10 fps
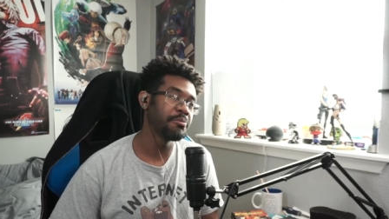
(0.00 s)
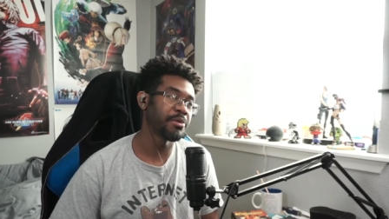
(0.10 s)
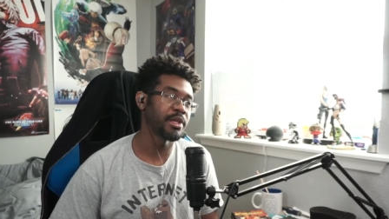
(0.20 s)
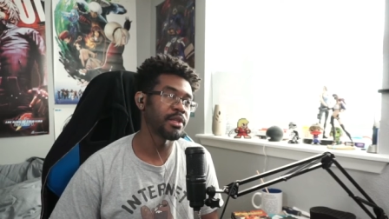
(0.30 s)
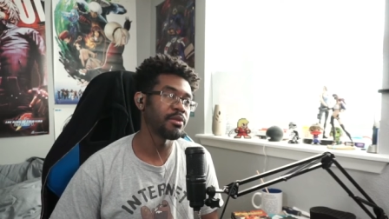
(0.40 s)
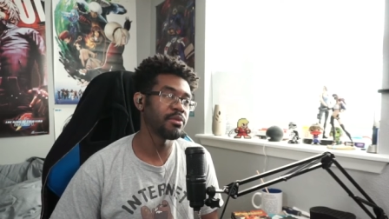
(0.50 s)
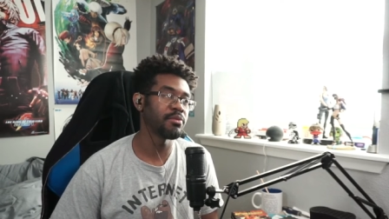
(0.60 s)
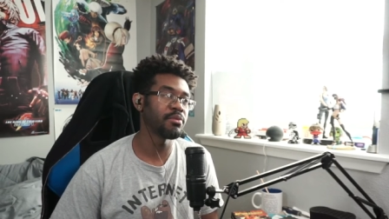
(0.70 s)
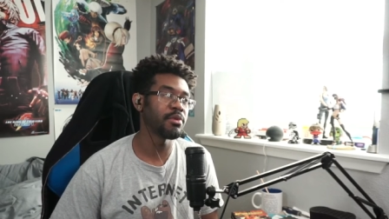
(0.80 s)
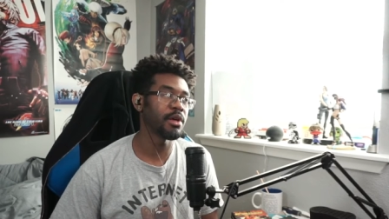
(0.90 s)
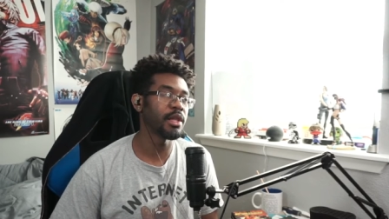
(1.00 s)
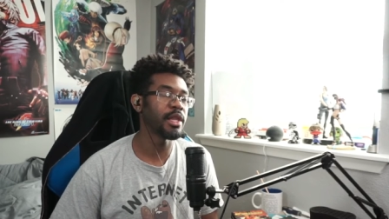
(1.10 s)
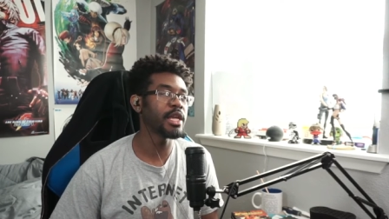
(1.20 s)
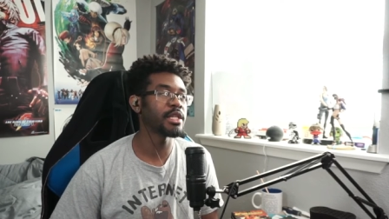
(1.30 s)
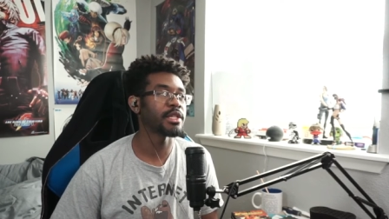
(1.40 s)
But a
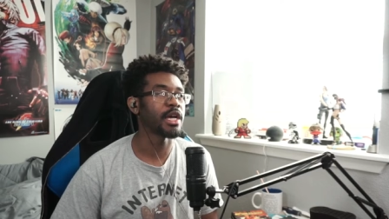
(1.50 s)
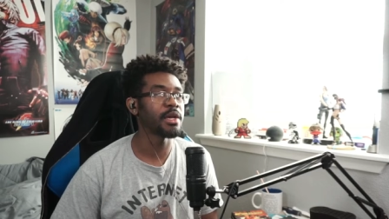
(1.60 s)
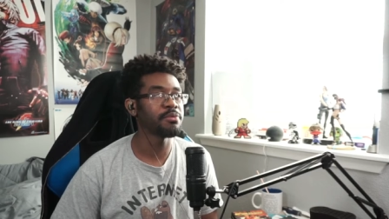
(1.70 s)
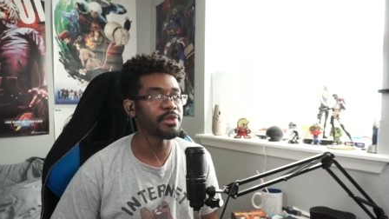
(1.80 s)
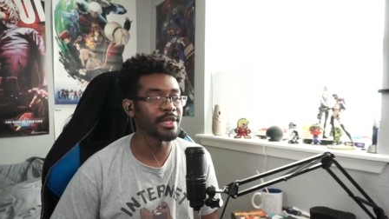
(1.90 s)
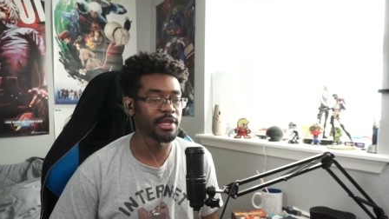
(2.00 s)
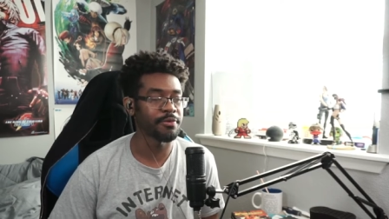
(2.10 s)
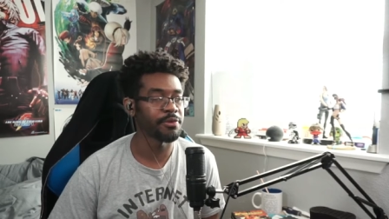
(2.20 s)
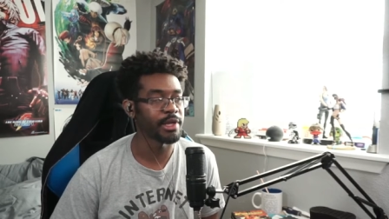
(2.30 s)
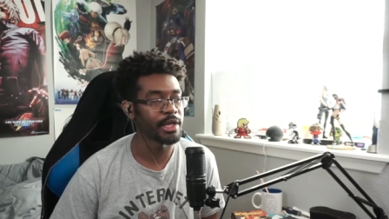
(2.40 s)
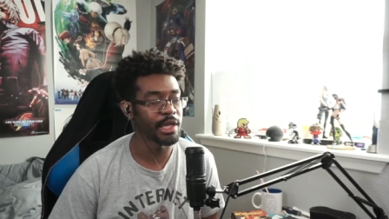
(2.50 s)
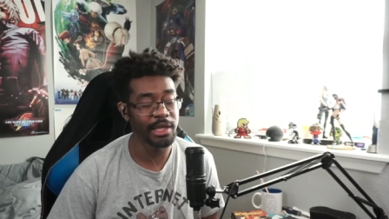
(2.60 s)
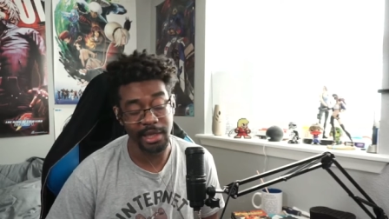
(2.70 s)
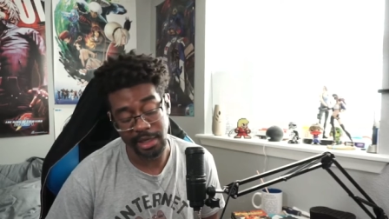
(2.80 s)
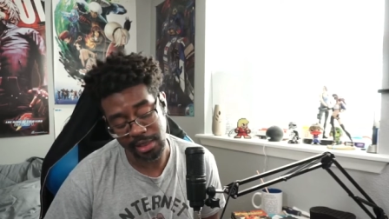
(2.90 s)
lot of the times, like take for Elena,
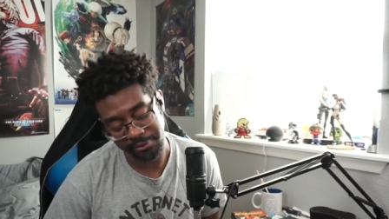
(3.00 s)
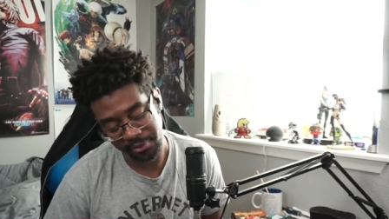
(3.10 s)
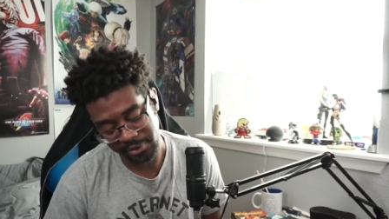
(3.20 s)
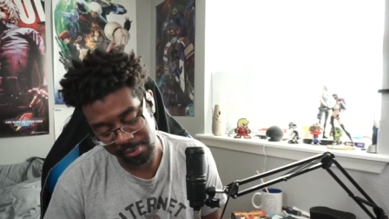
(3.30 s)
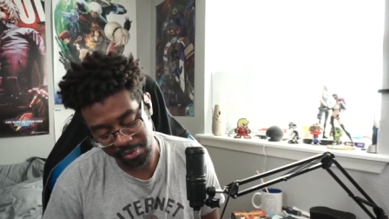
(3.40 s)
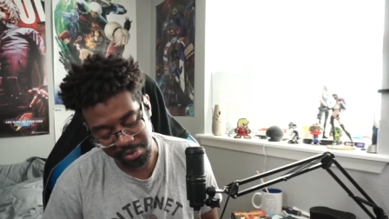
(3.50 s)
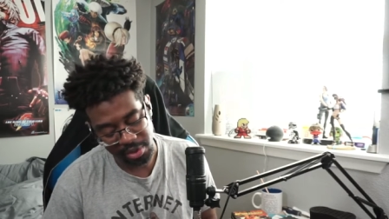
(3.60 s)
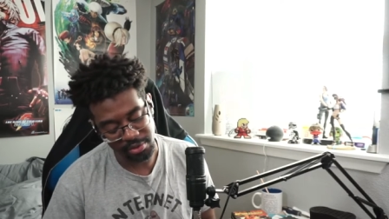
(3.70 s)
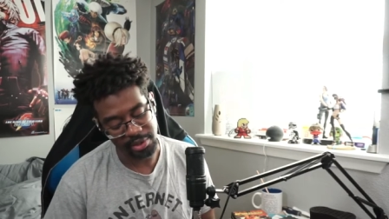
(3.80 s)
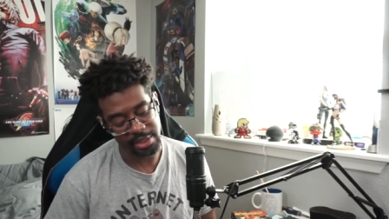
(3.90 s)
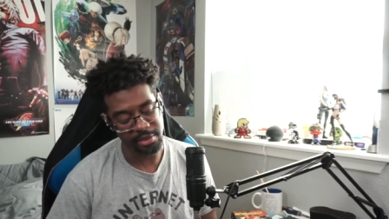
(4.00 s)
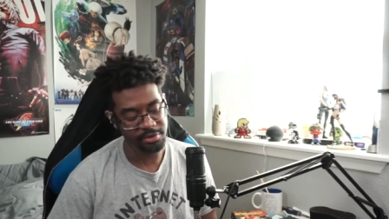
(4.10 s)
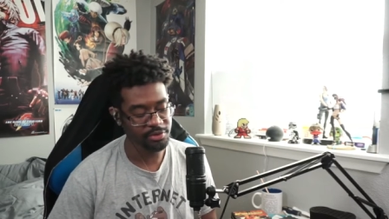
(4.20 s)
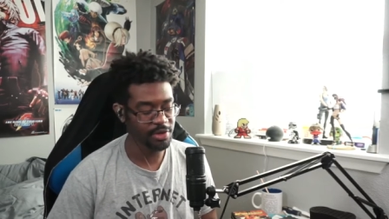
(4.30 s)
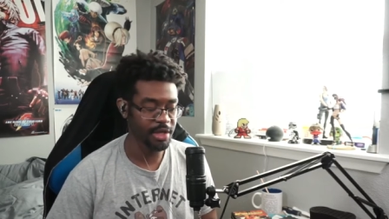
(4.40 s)
Elena for example. We all know Elena
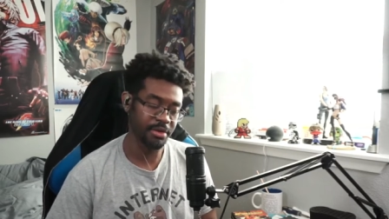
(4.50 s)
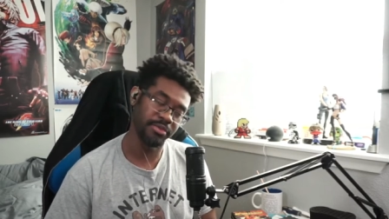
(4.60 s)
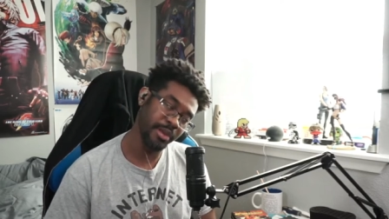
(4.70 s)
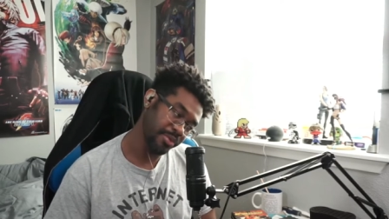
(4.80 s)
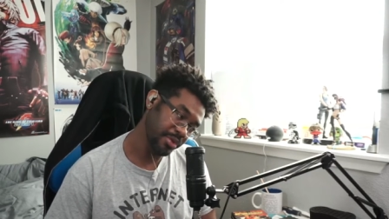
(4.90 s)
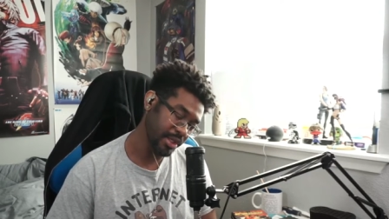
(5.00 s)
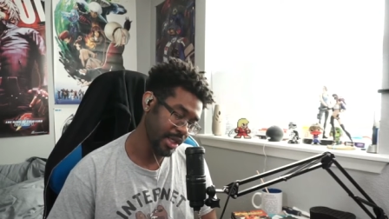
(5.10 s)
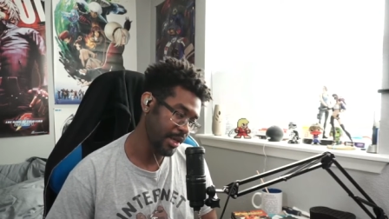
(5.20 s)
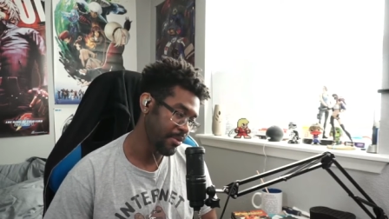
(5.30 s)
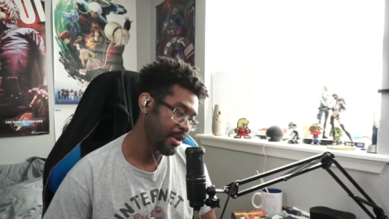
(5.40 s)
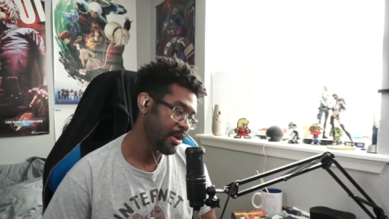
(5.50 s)
just kind of dumpstered the game.